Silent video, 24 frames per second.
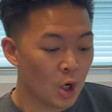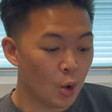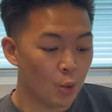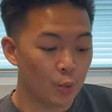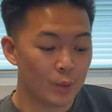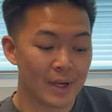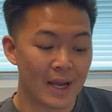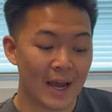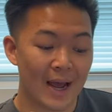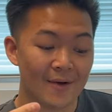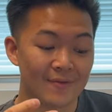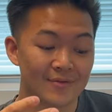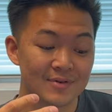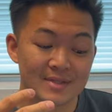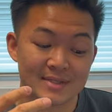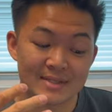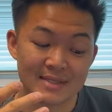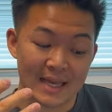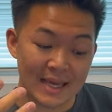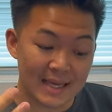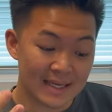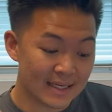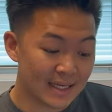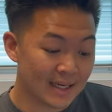we have
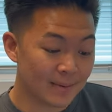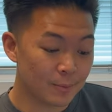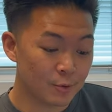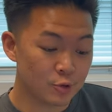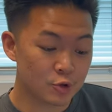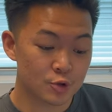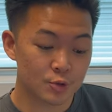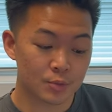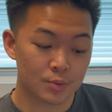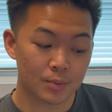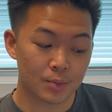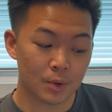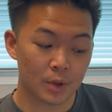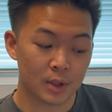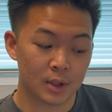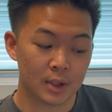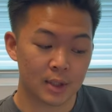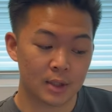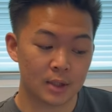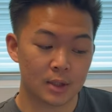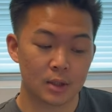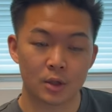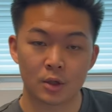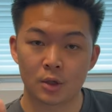San Gabriel
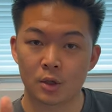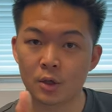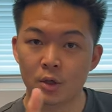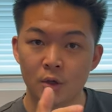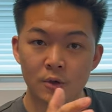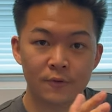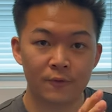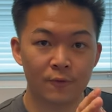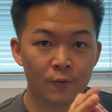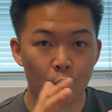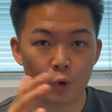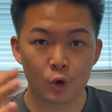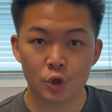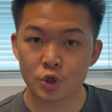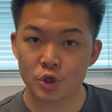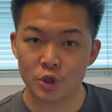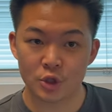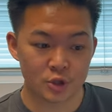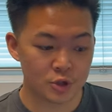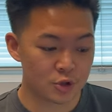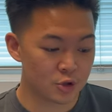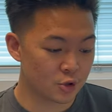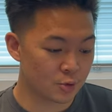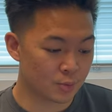Supermarket, Good
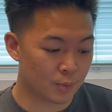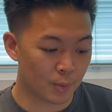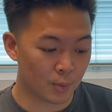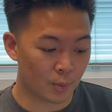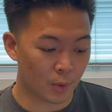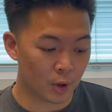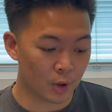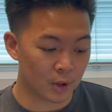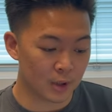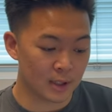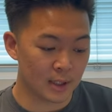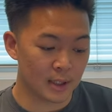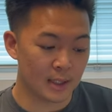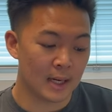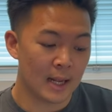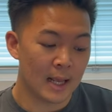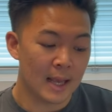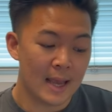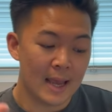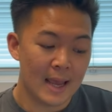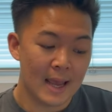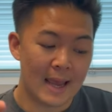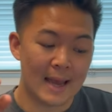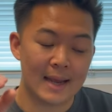Fortune Supermarket,
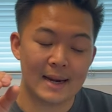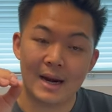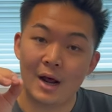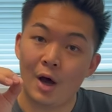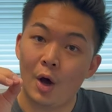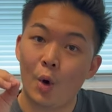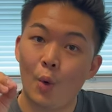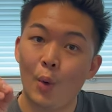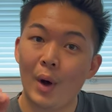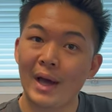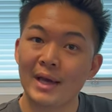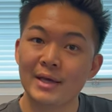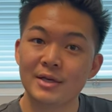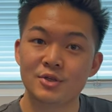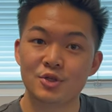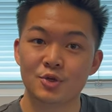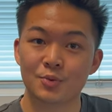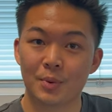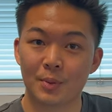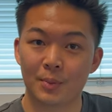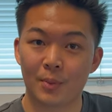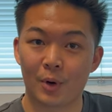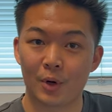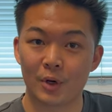and Hawaii
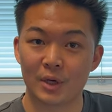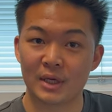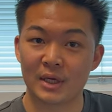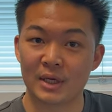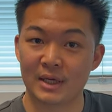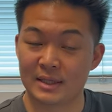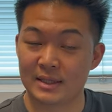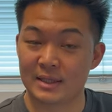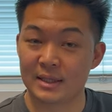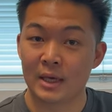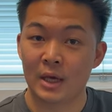Supermarket,